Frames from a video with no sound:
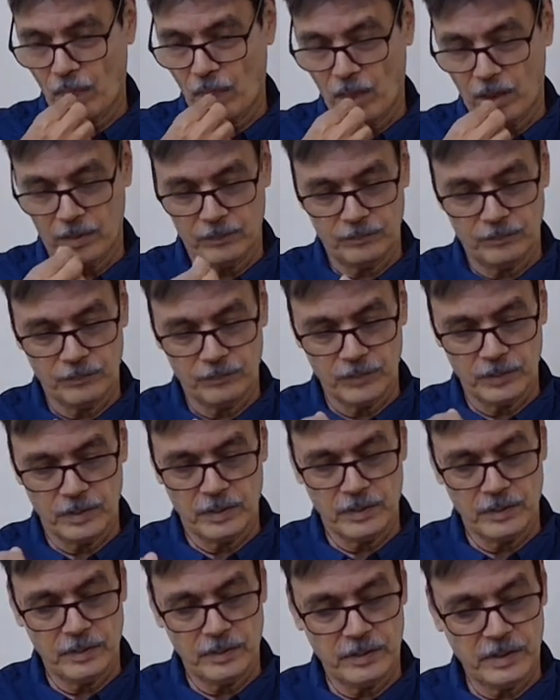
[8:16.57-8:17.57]
mm,
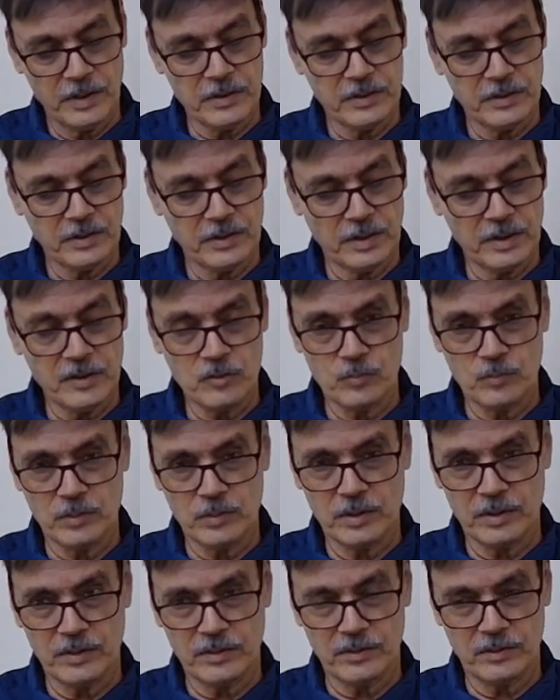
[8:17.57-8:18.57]
nationalism
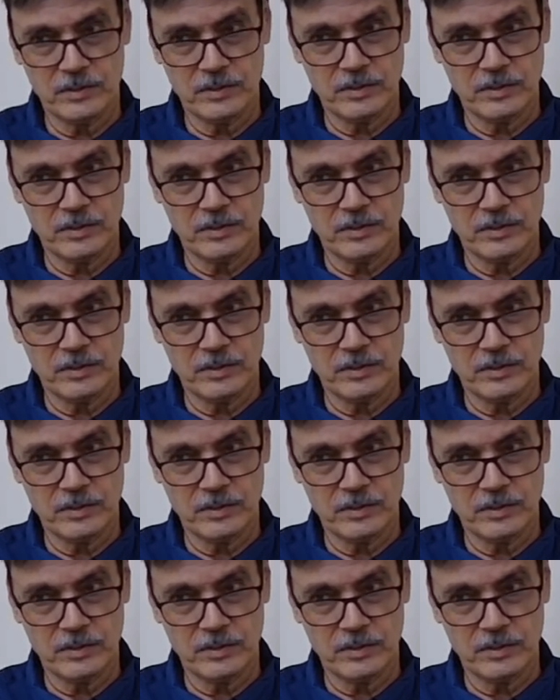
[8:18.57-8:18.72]
is,